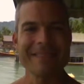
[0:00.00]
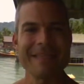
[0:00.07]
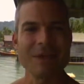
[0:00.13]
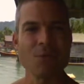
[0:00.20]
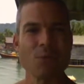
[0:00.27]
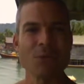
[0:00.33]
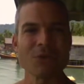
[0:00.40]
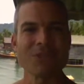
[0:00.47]

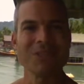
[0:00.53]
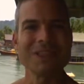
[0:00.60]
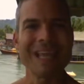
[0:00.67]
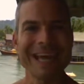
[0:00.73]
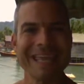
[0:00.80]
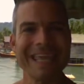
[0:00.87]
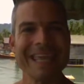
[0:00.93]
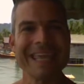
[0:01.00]
that we're
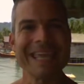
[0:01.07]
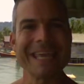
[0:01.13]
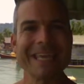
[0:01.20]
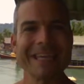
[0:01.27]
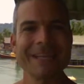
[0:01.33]
lucky.